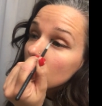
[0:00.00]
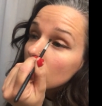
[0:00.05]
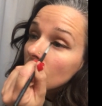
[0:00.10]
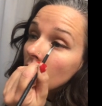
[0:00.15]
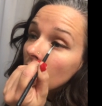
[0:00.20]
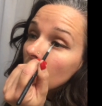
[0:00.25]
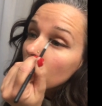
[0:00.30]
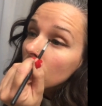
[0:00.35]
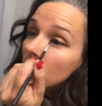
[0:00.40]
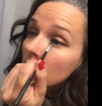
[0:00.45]

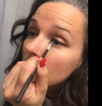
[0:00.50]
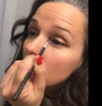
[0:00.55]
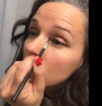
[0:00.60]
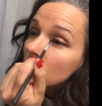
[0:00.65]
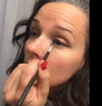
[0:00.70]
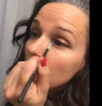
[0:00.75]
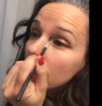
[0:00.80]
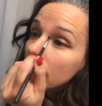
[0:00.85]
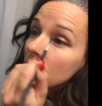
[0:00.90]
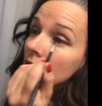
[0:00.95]
I would
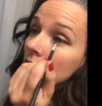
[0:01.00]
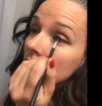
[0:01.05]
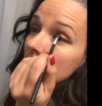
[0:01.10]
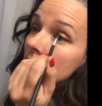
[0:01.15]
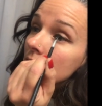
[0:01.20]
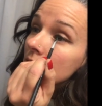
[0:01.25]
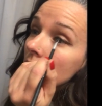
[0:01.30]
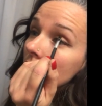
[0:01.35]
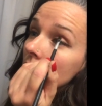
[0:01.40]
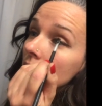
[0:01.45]
also like you to
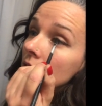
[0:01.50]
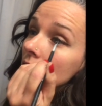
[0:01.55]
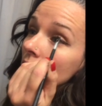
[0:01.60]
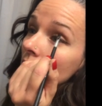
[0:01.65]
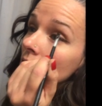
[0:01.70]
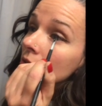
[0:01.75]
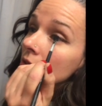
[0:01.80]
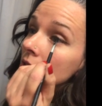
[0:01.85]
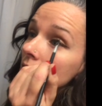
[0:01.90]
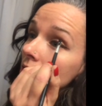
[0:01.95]
take
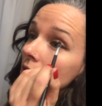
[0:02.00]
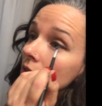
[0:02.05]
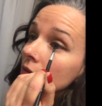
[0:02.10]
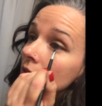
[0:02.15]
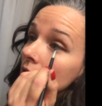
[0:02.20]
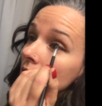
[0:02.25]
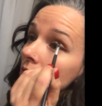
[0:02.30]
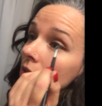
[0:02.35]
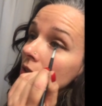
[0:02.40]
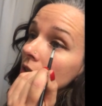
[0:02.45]
note, dear
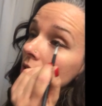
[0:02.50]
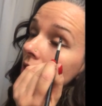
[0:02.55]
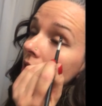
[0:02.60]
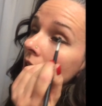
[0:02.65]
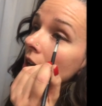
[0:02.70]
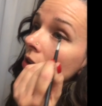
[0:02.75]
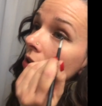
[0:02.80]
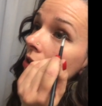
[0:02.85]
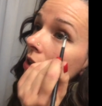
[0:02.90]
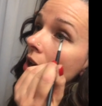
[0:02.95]
viewer,
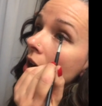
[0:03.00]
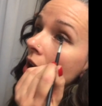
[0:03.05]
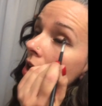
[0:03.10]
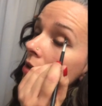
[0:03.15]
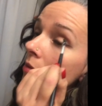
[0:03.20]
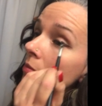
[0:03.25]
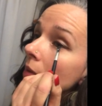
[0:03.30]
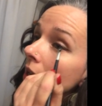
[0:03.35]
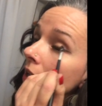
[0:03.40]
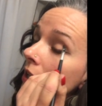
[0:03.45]
how
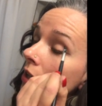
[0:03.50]
long my